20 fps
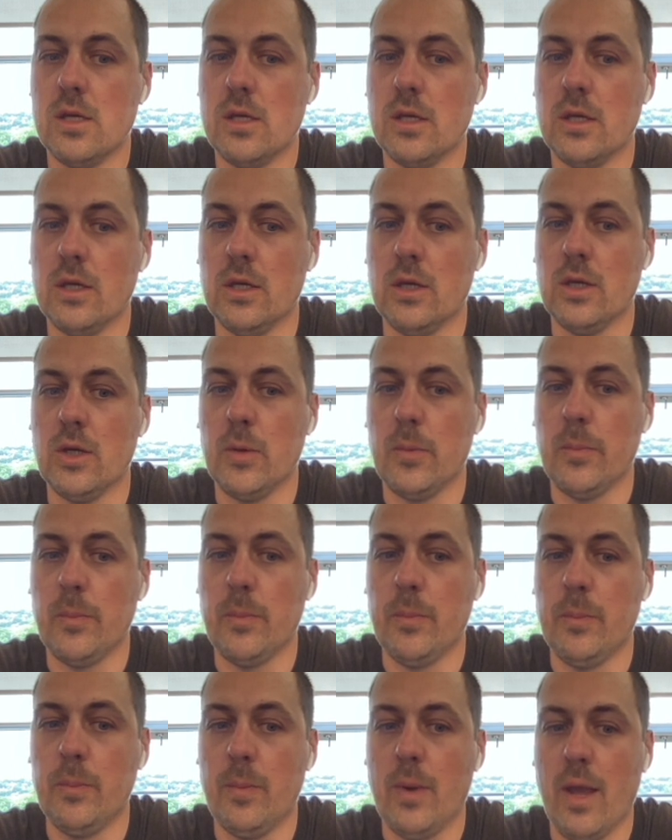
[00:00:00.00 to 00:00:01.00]

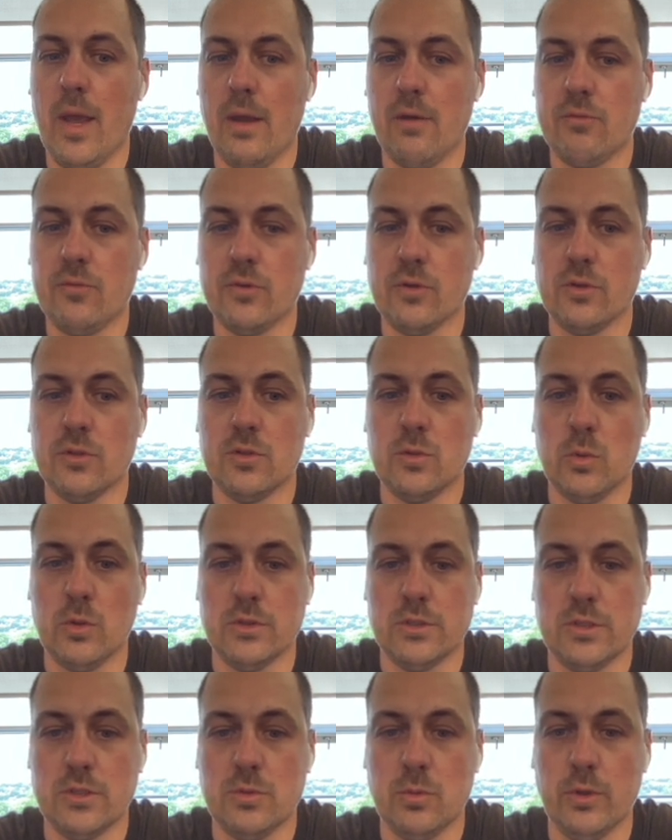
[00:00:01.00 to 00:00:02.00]
after
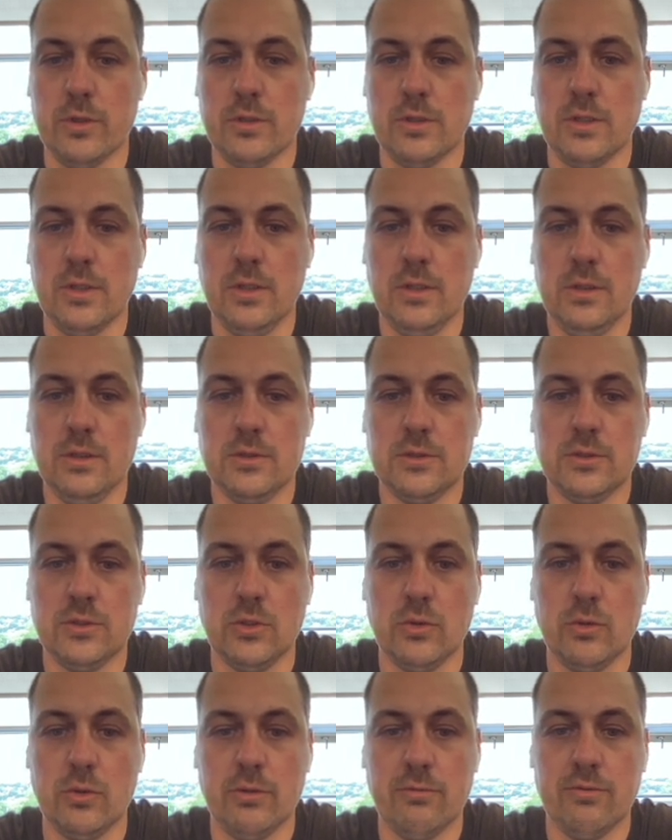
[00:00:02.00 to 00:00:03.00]
2020,
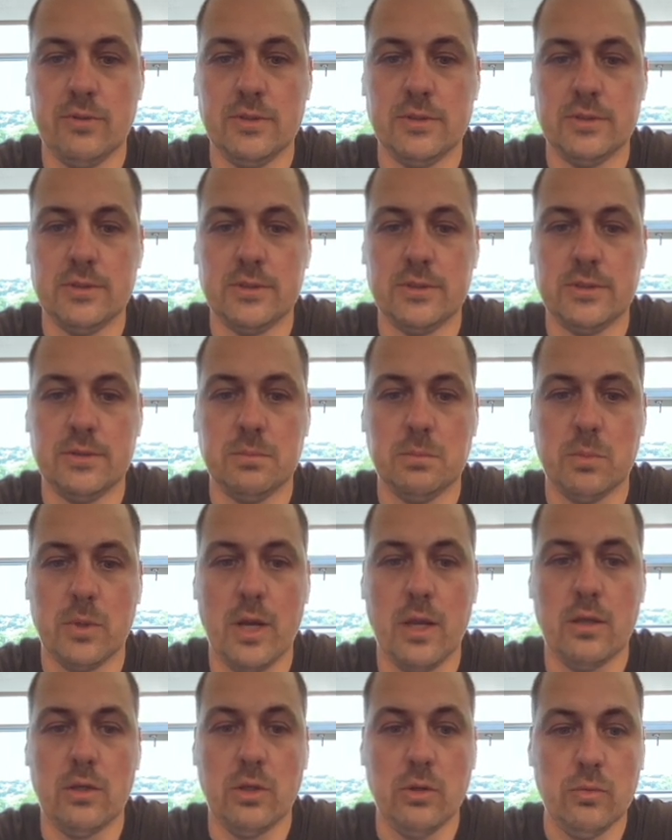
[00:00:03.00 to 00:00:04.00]
so if it's
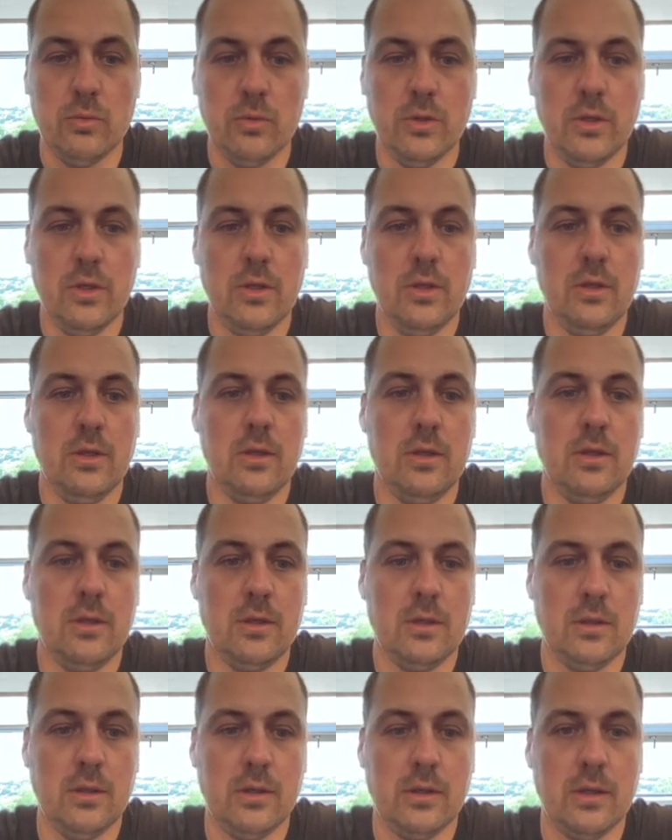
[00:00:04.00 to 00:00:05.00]
brand new,
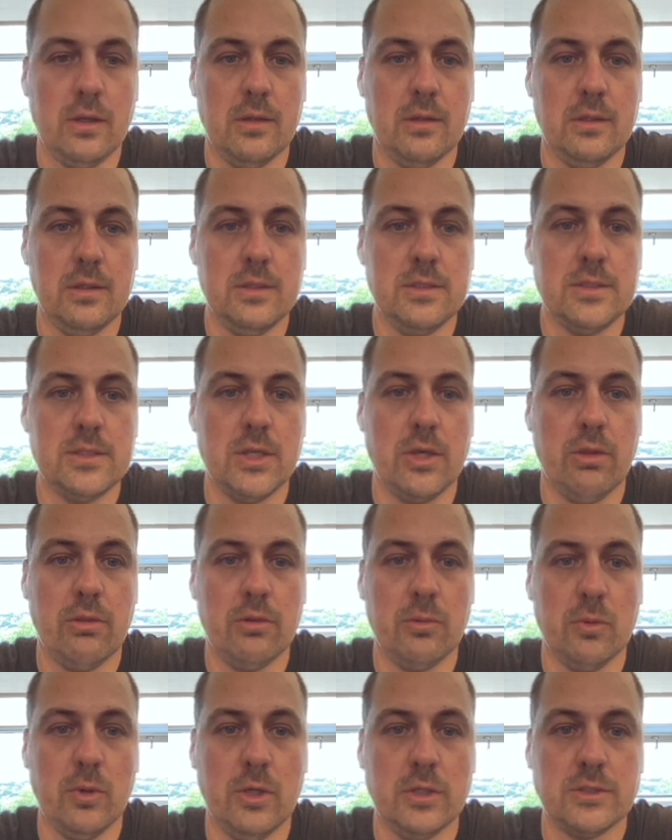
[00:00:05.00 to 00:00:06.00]
click on this.
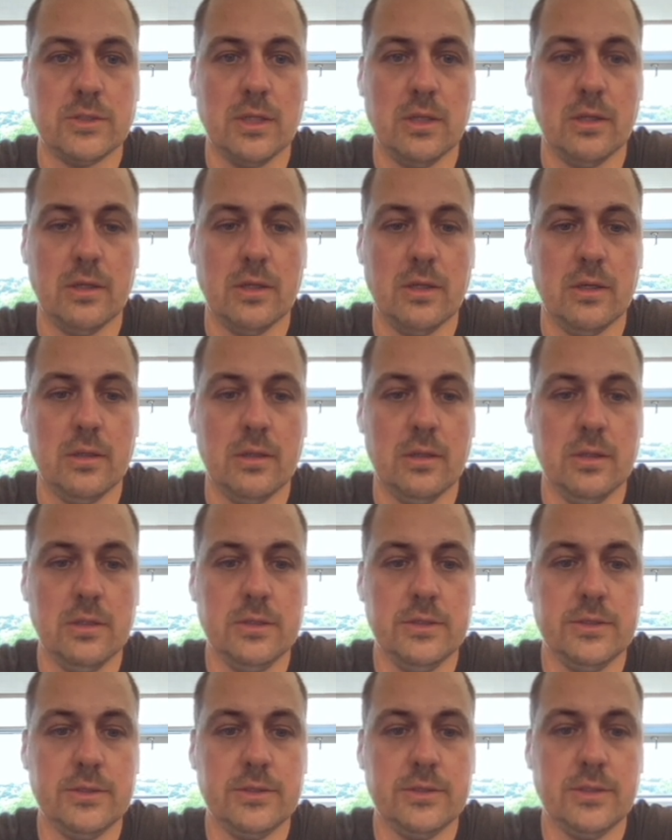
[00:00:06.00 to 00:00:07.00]
Otherwise, click on
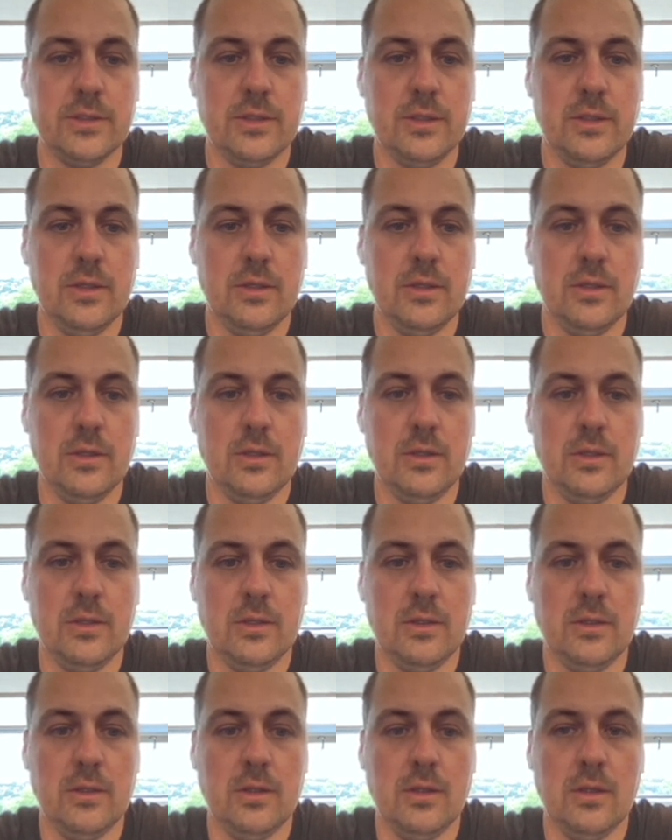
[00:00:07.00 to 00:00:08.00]
this,
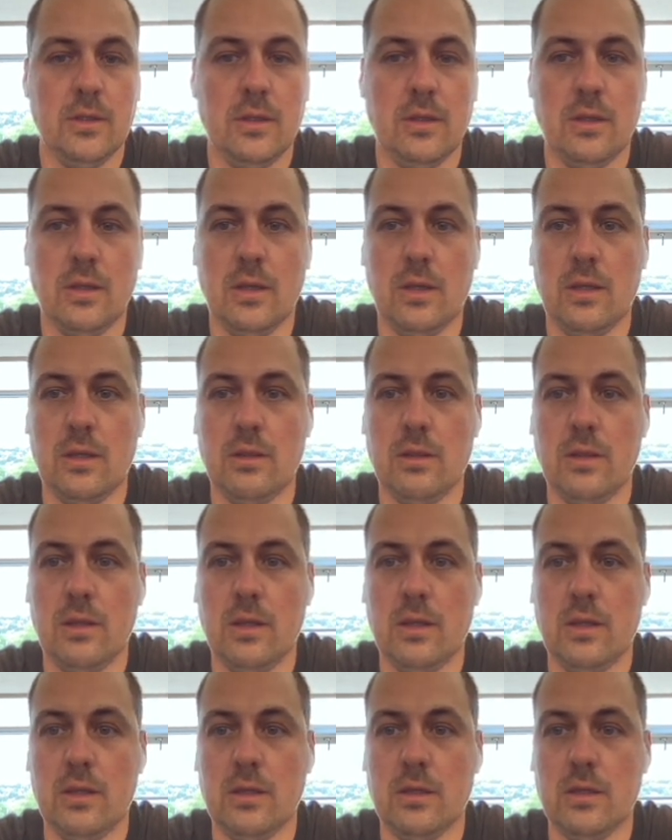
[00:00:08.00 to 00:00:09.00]
and
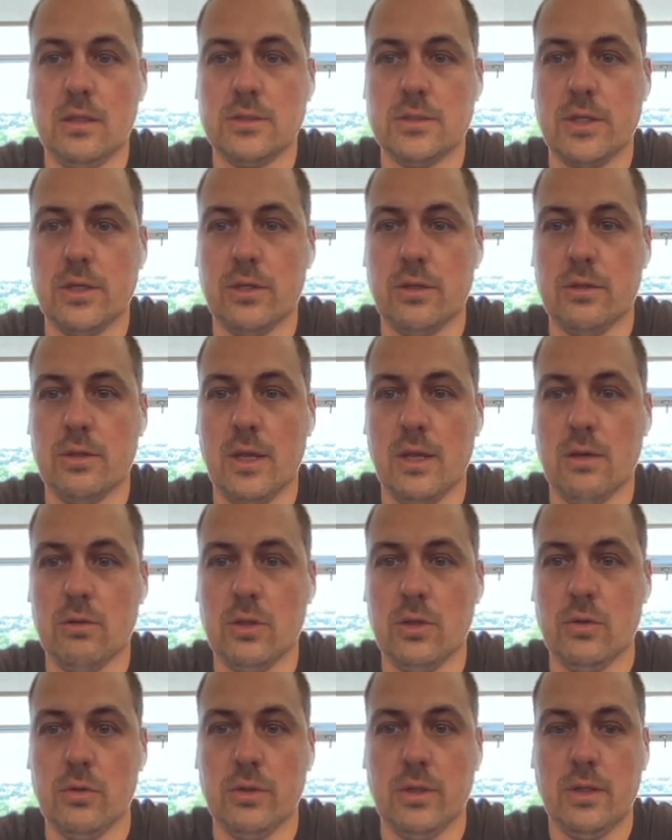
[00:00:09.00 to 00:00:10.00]
then it's going to
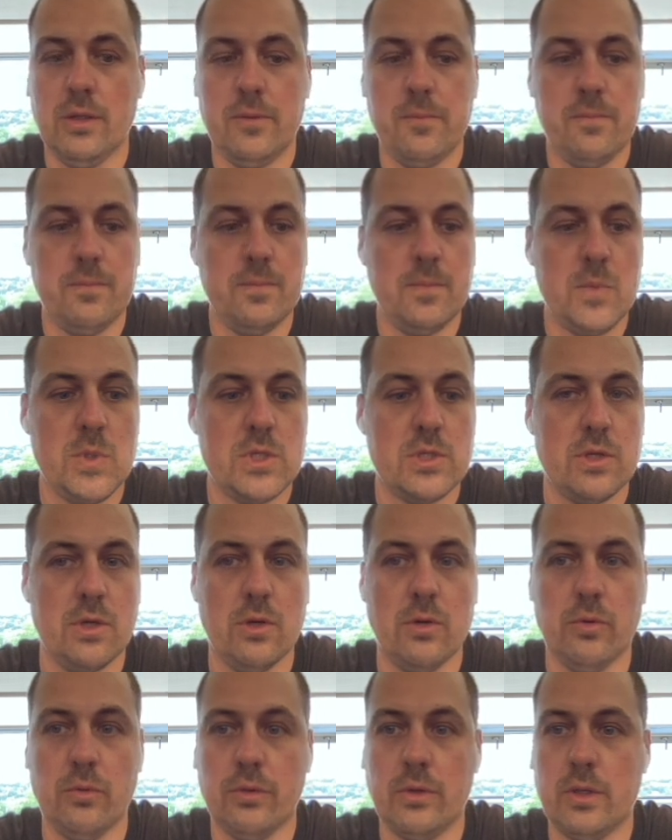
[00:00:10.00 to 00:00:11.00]
download.
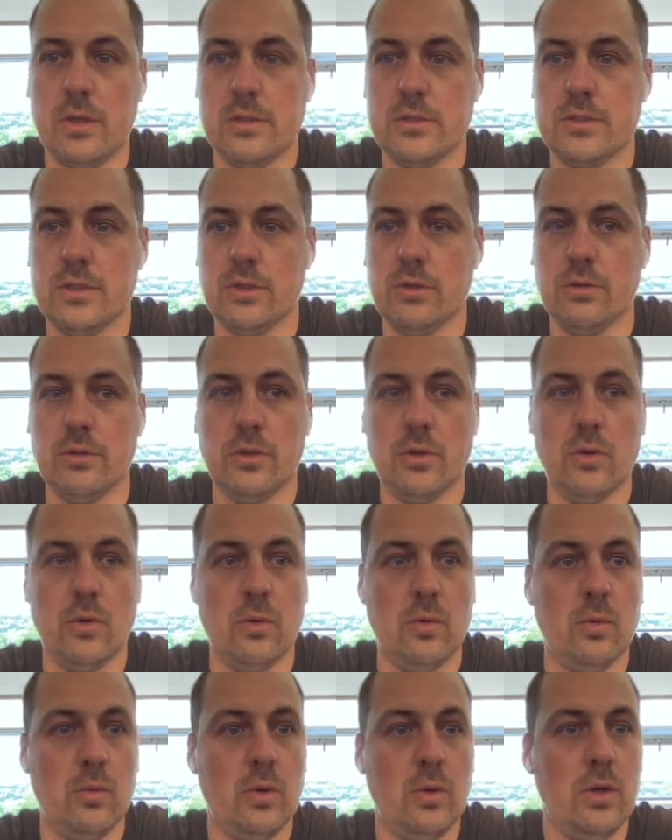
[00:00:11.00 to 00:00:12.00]
So in case you don't
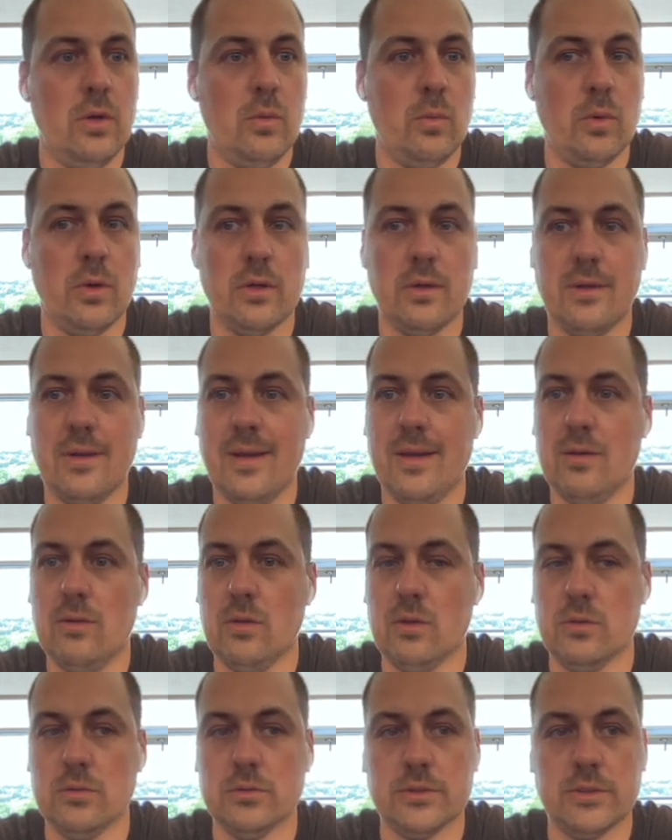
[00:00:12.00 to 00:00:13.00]
know where
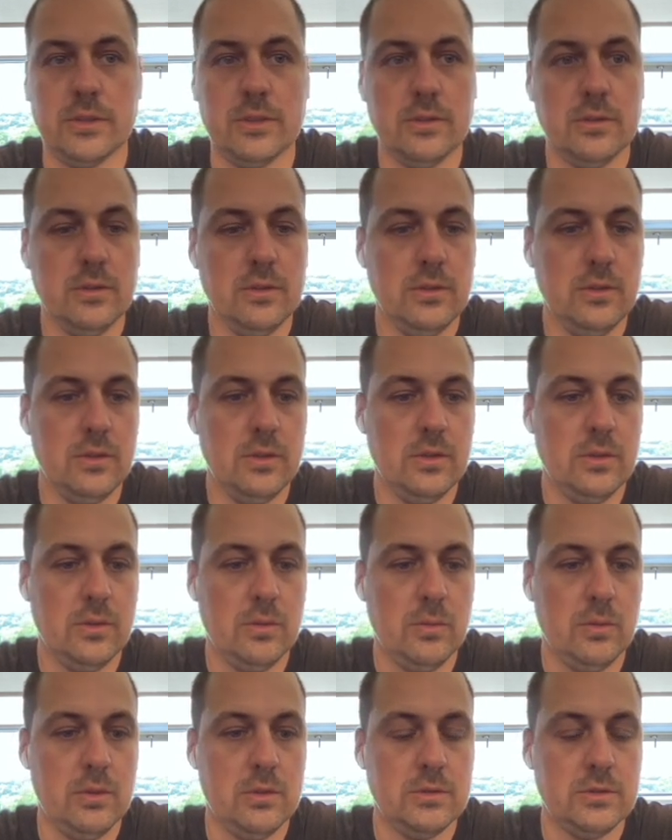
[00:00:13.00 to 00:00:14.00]
downloads are,
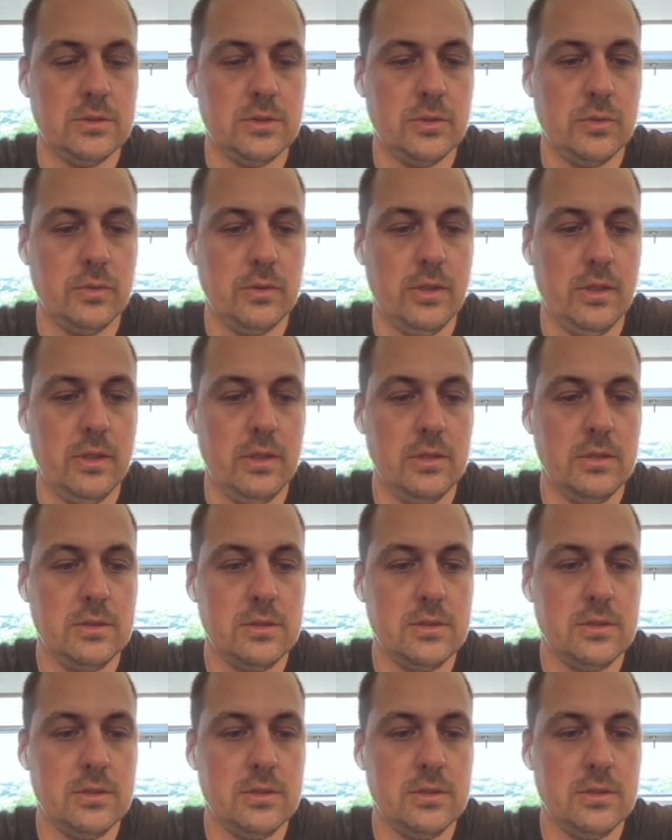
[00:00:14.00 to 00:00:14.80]
while it's doing that,